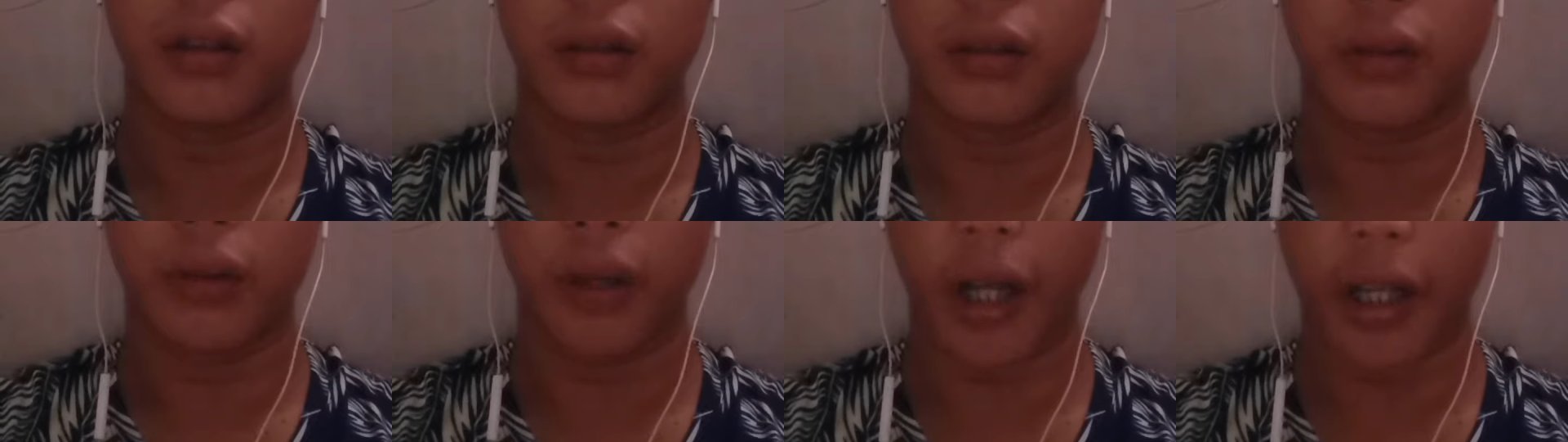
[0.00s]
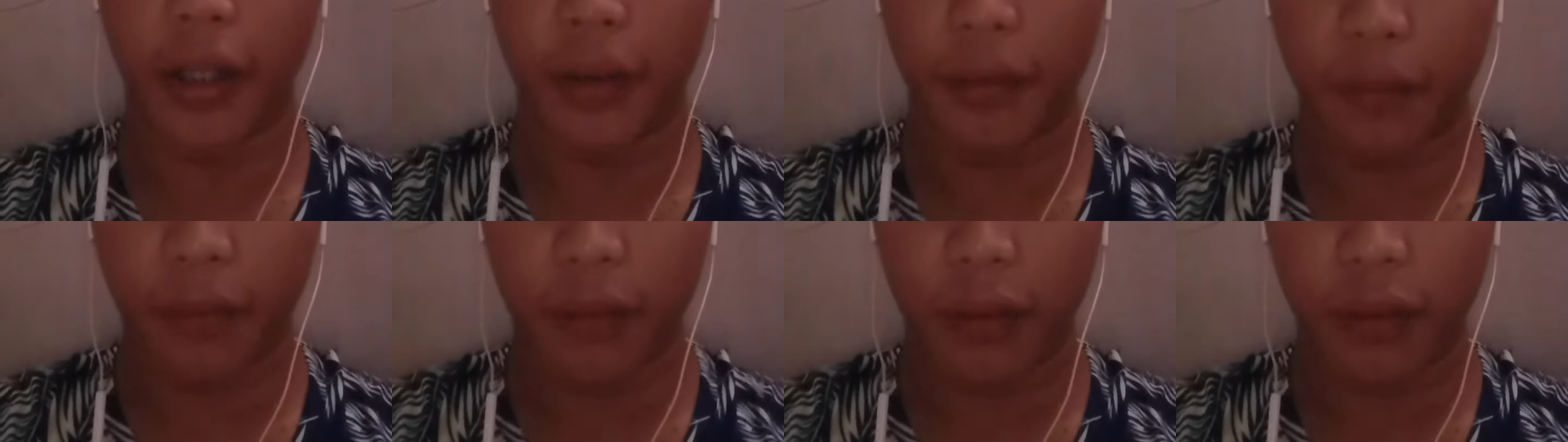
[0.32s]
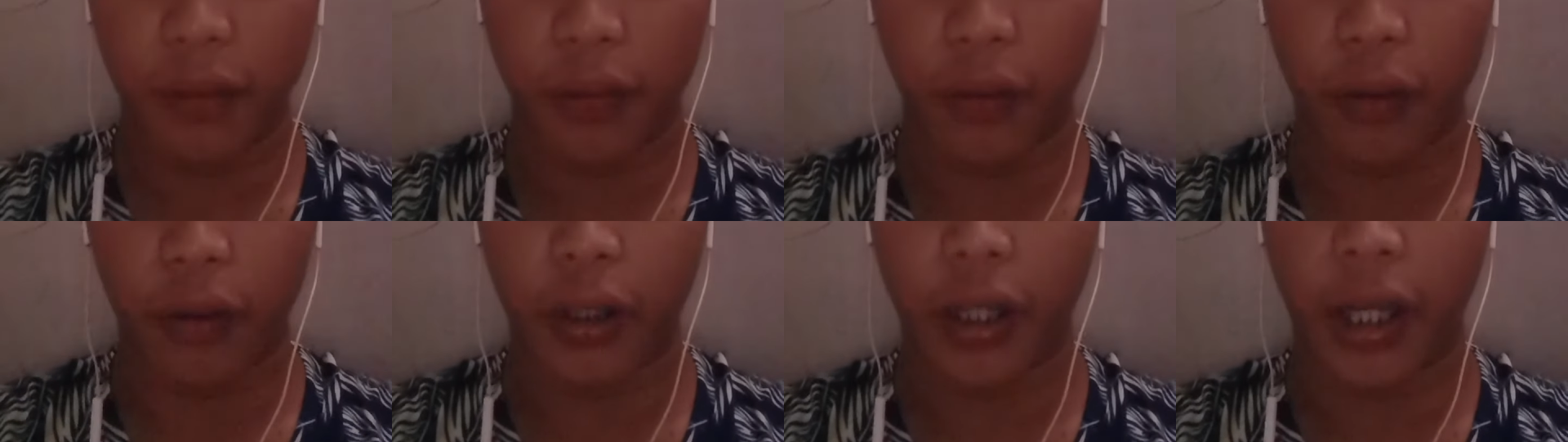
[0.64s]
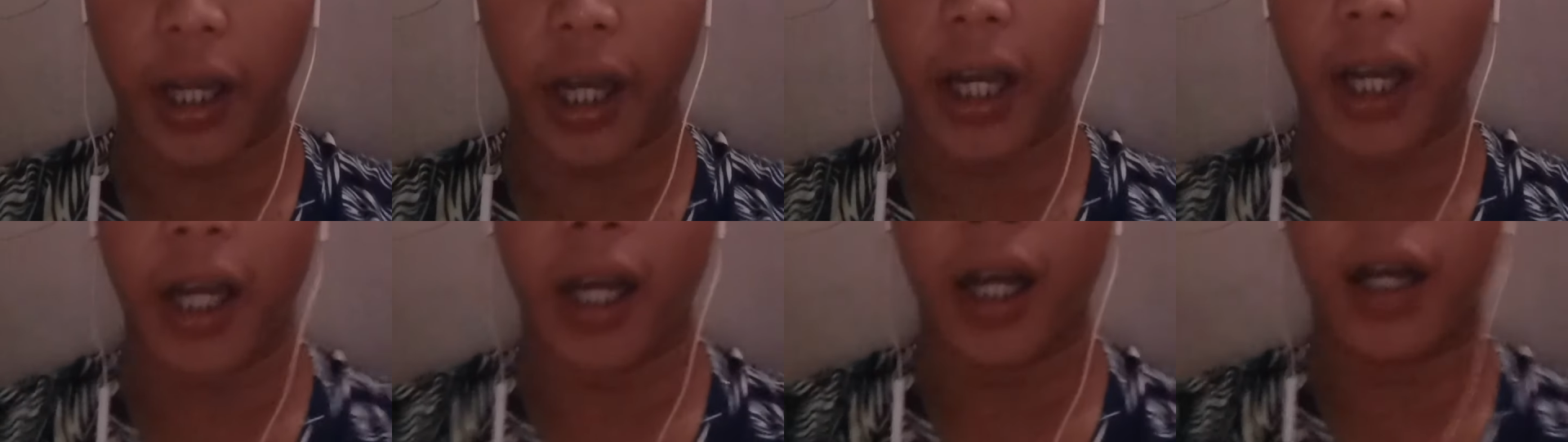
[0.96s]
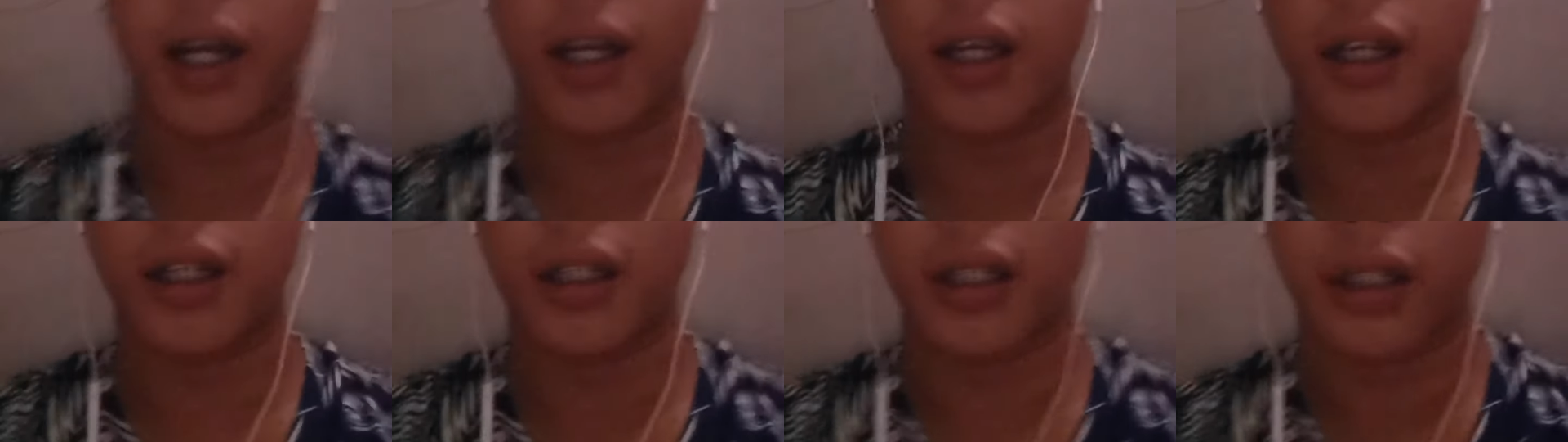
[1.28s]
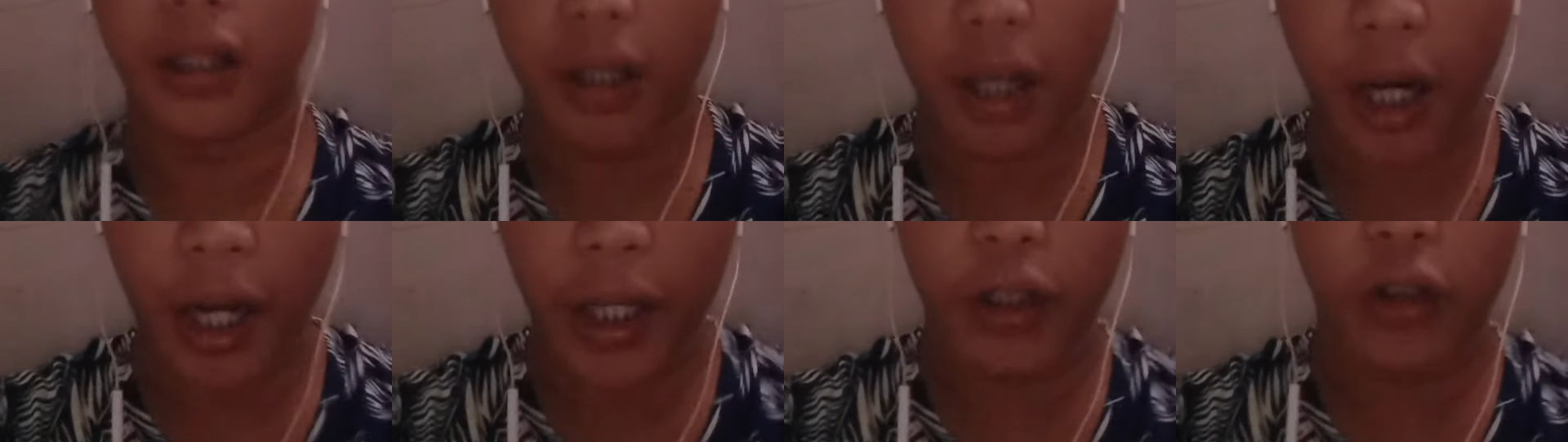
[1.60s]
right
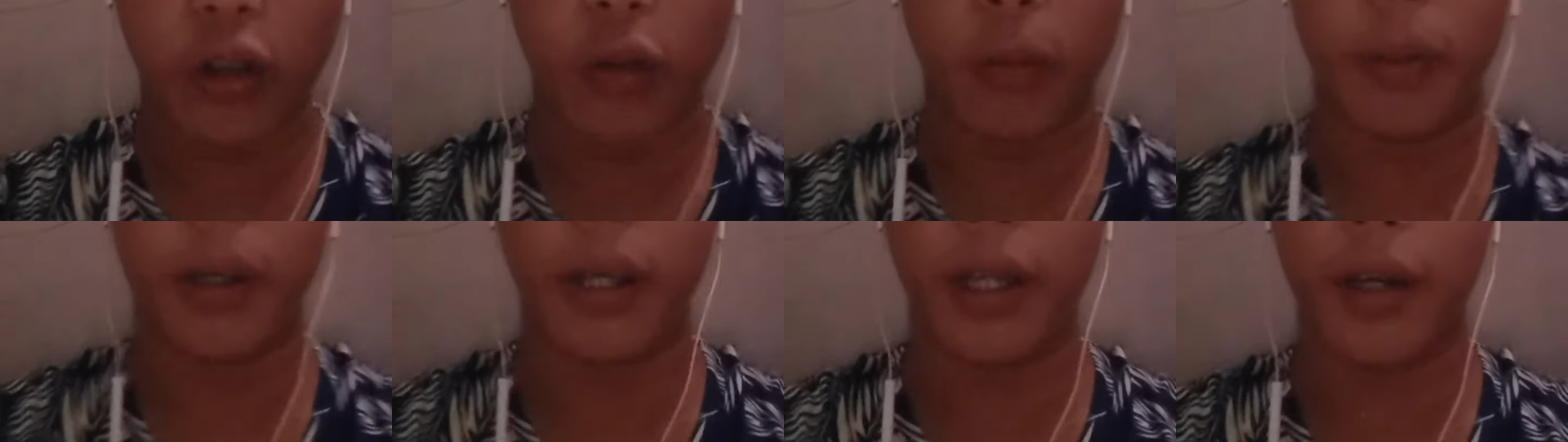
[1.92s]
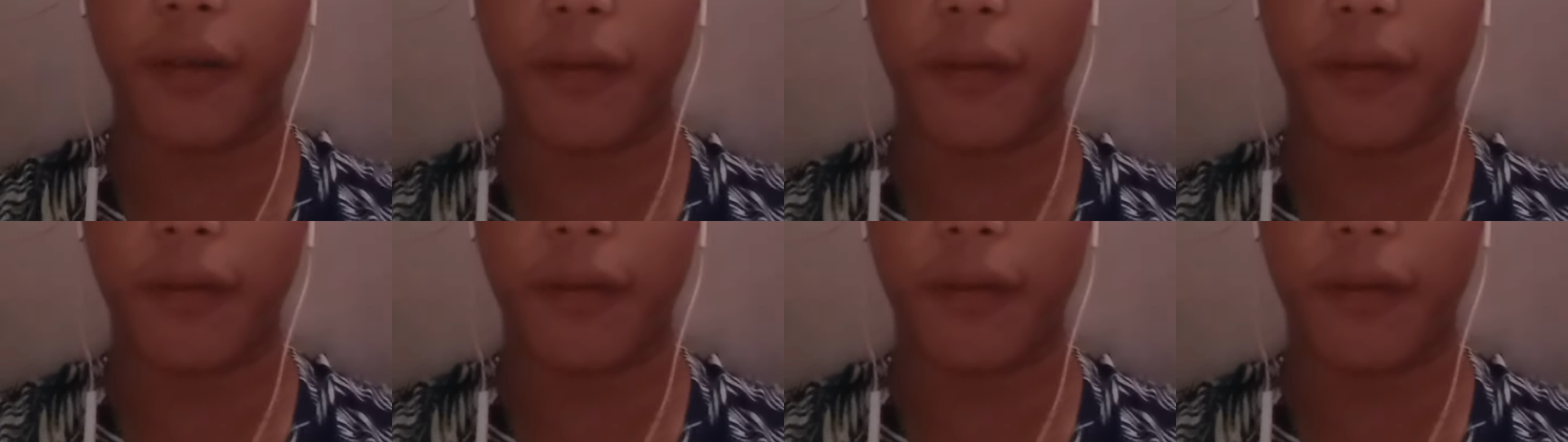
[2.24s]
to be